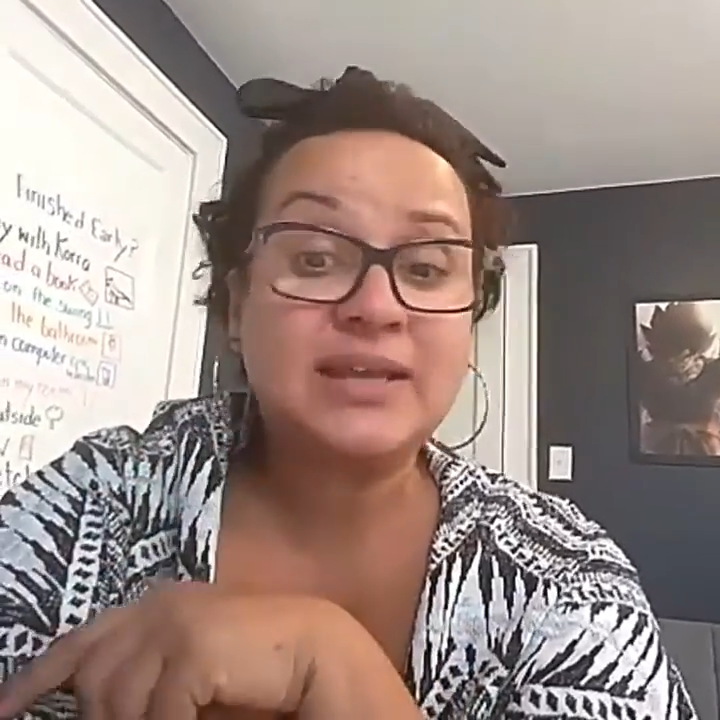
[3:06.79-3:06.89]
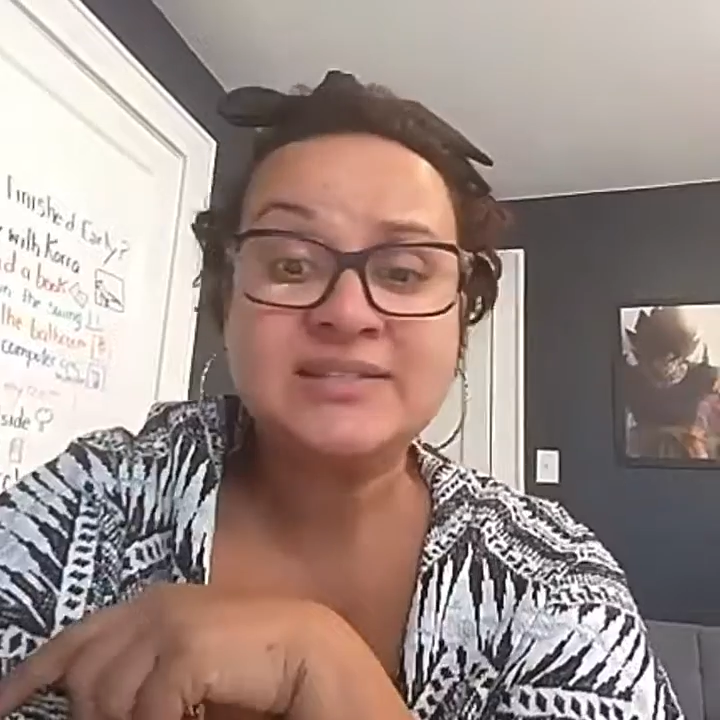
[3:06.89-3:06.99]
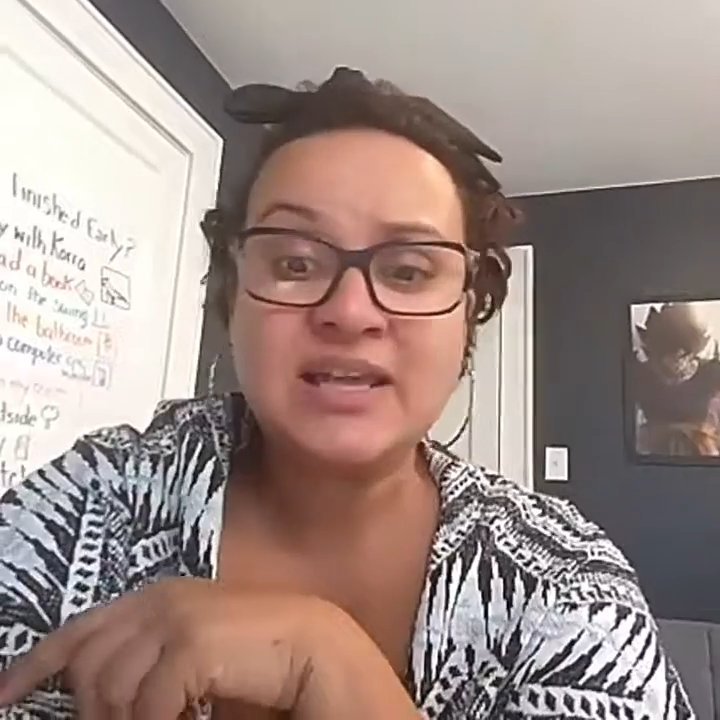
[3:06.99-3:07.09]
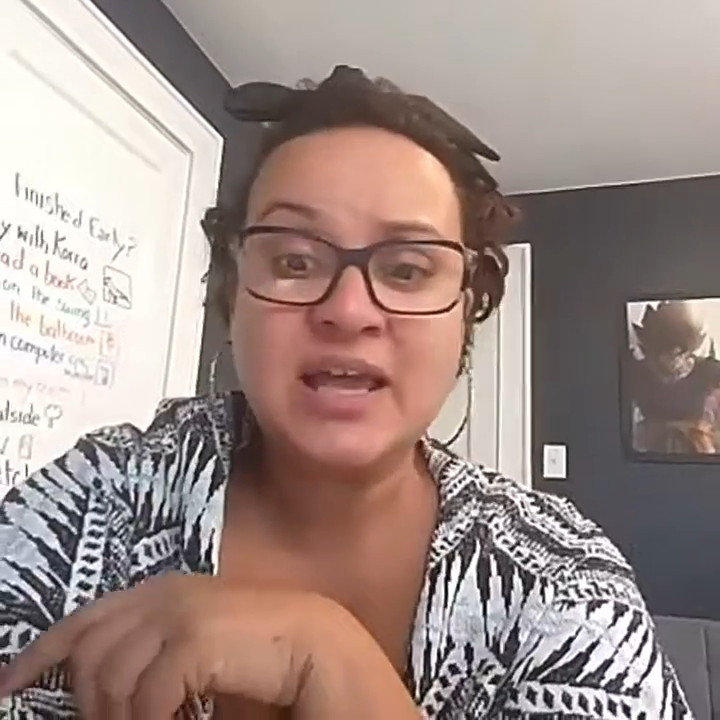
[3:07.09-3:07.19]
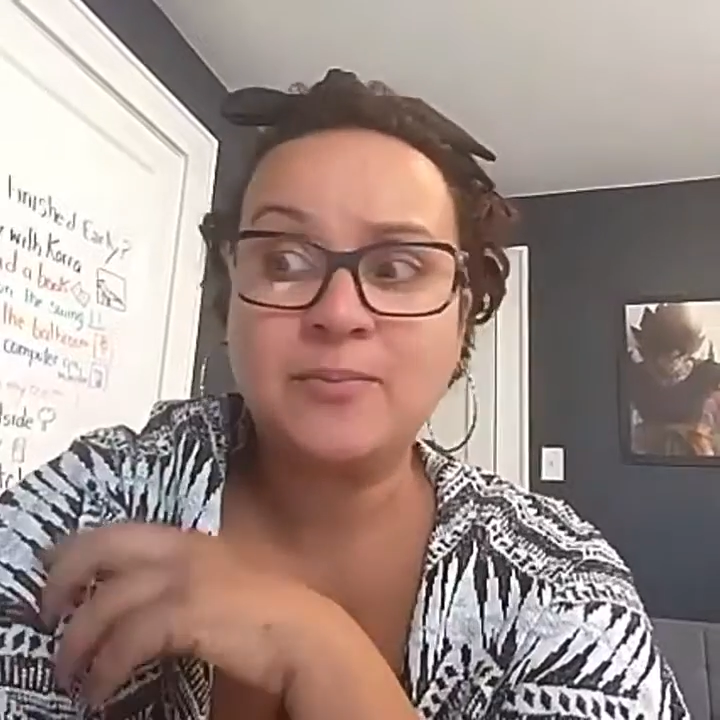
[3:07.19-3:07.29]
at a
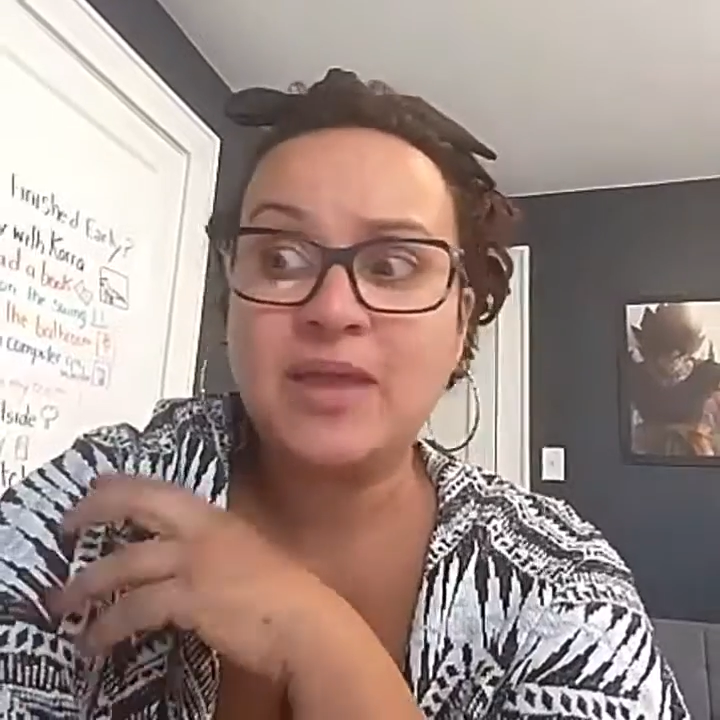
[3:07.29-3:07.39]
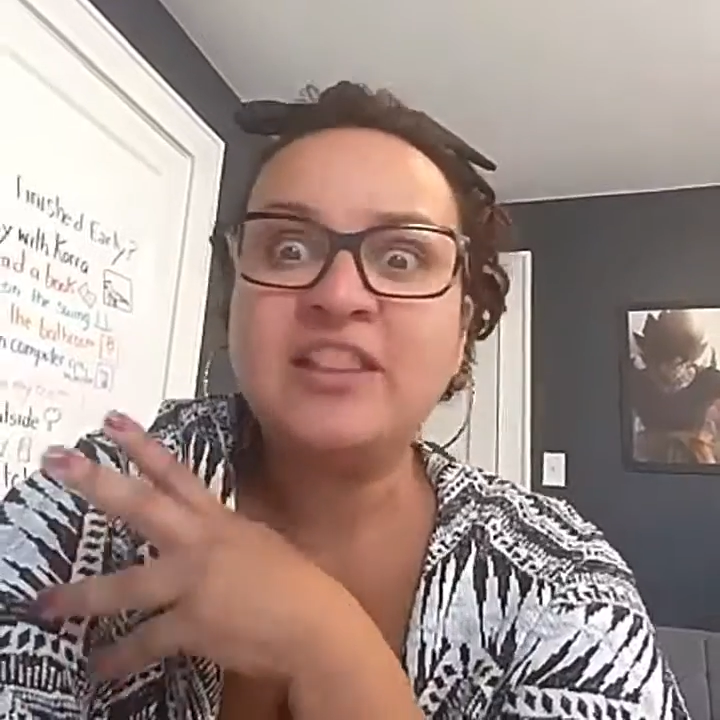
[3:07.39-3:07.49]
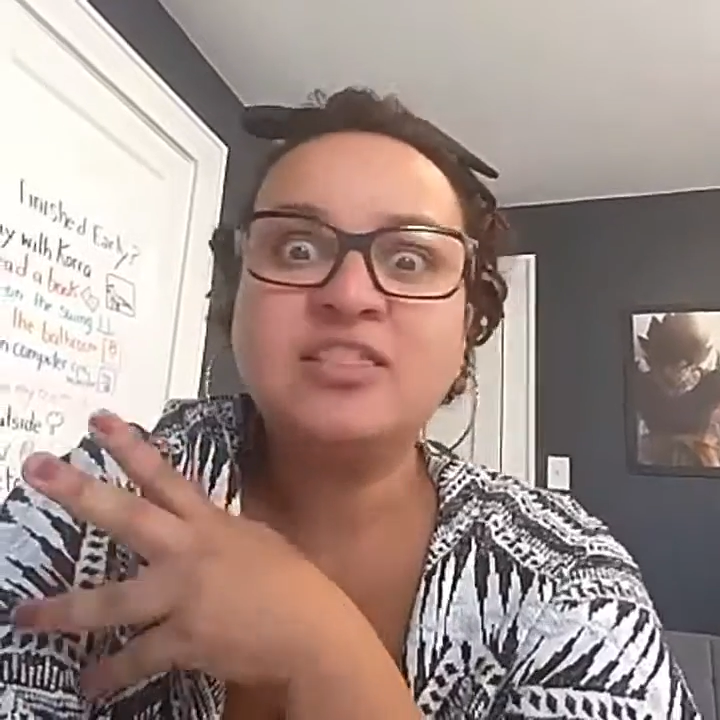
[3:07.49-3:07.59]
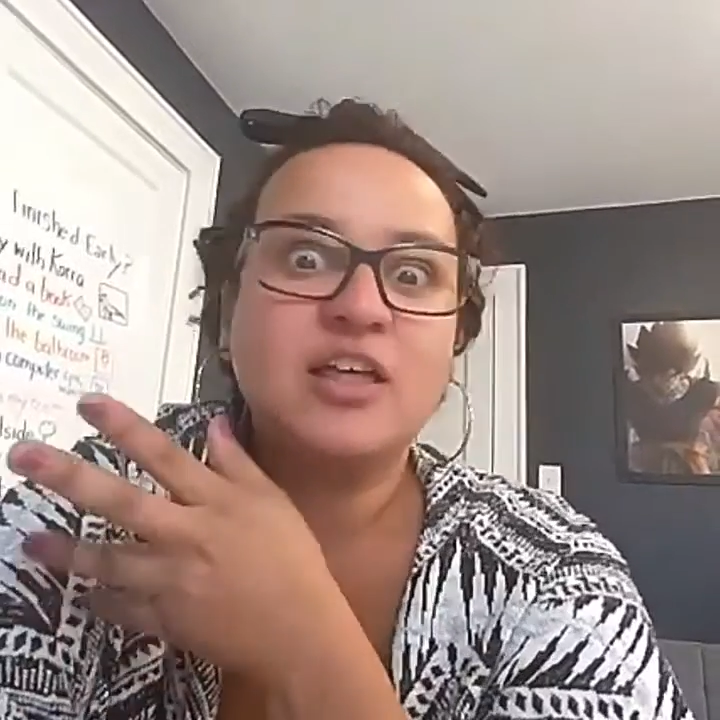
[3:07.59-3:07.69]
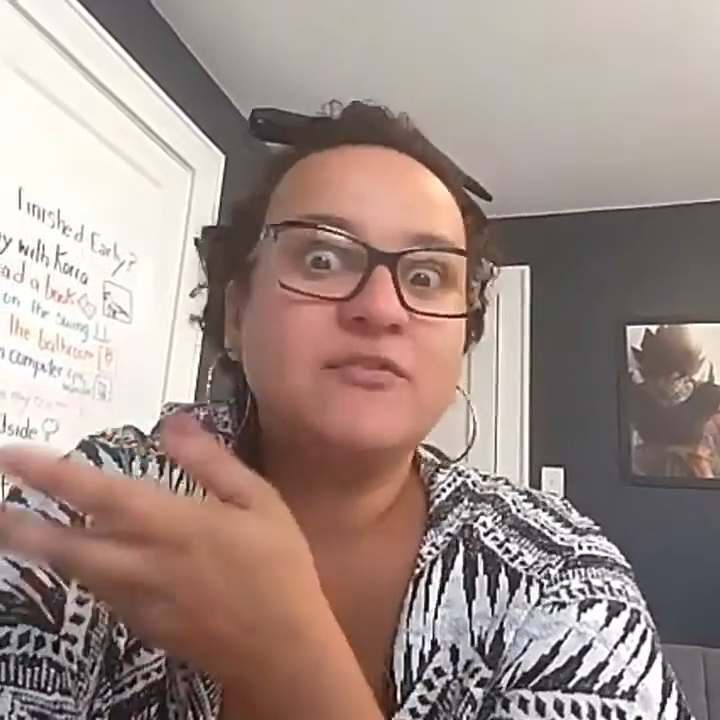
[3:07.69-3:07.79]
time
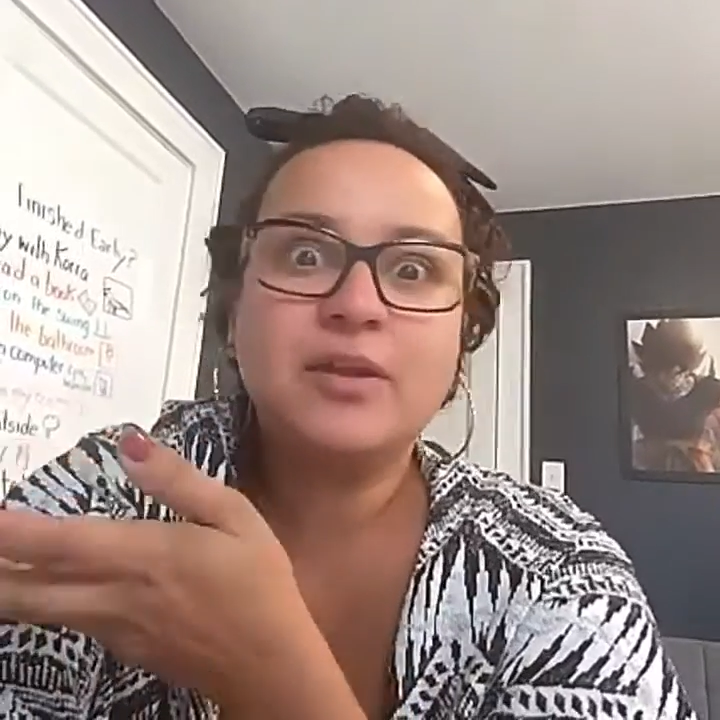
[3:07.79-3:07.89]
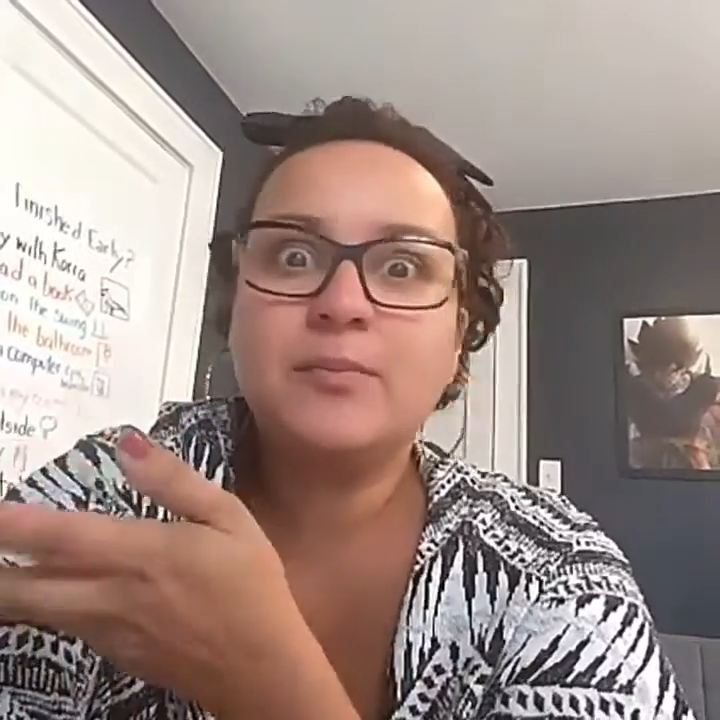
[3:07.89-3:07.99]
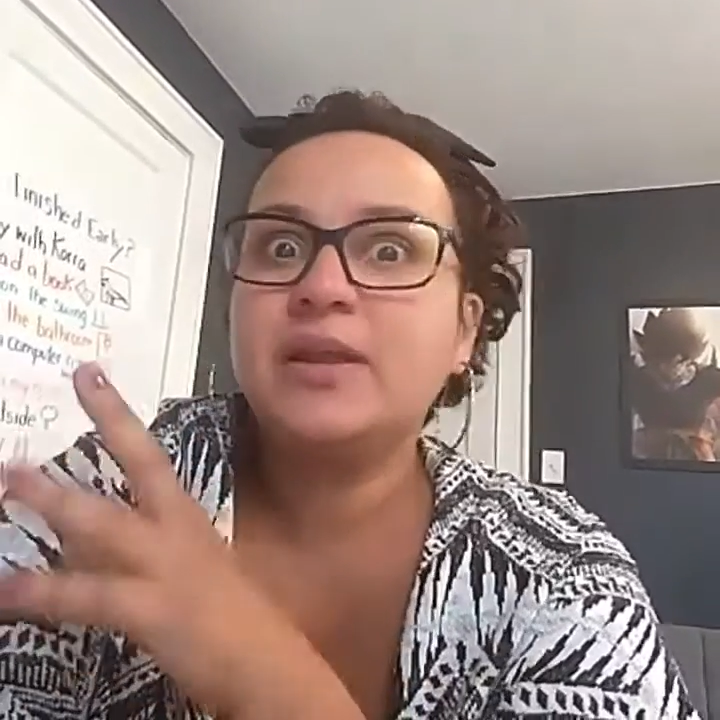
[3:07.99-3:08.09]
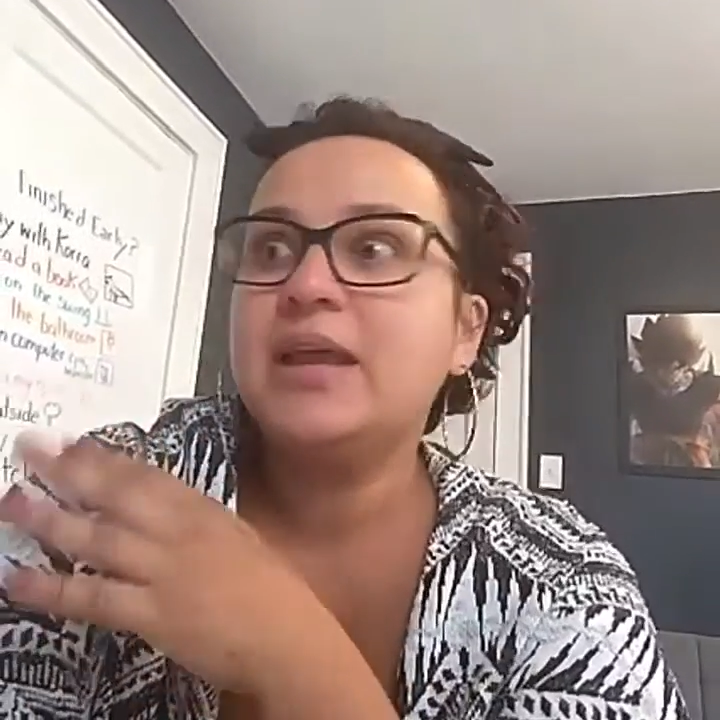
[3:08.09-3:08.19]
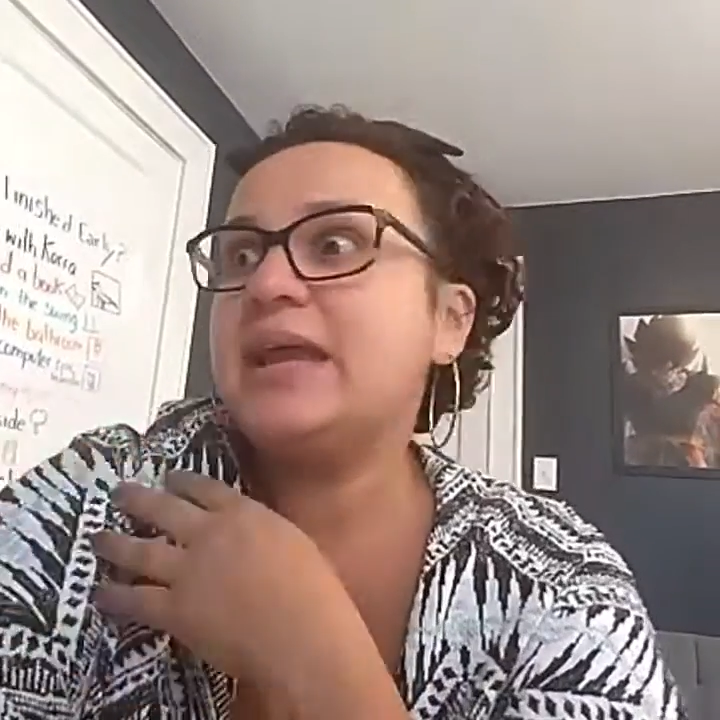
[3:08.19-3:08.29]
and love him